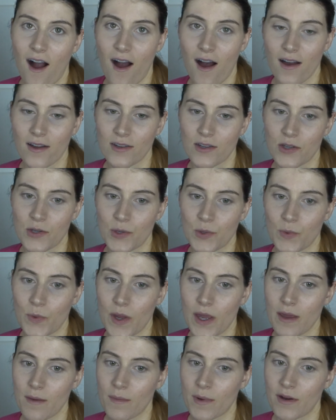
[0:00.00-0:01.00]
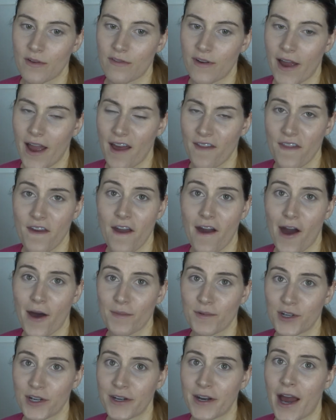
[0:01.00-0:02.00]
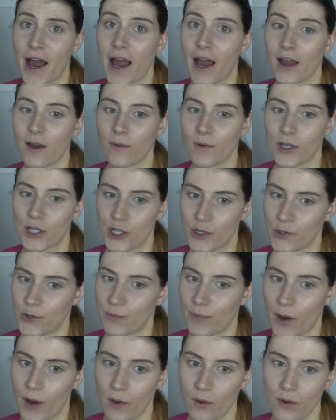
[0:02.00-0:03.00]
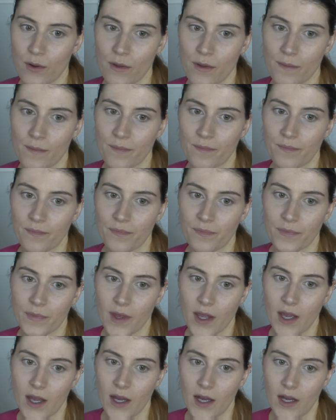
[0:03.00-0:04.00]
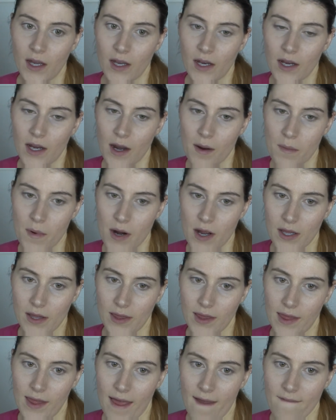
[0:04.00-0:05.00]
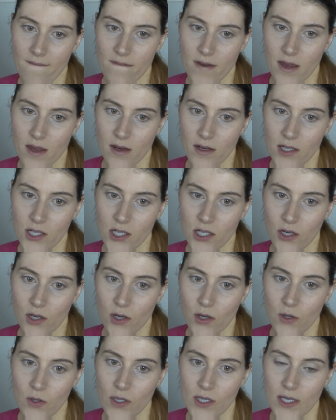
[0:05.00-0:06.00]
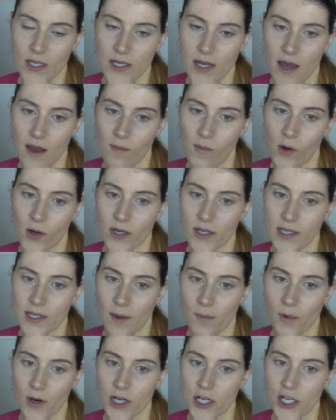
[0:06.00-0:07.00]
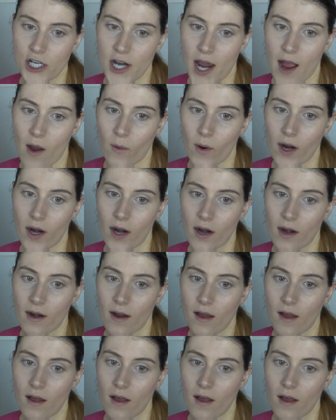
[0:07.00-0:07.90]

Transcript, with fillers: Ensuite, but if I had the option, I would choose both. Number 11, jacuzzi tub or separate shower?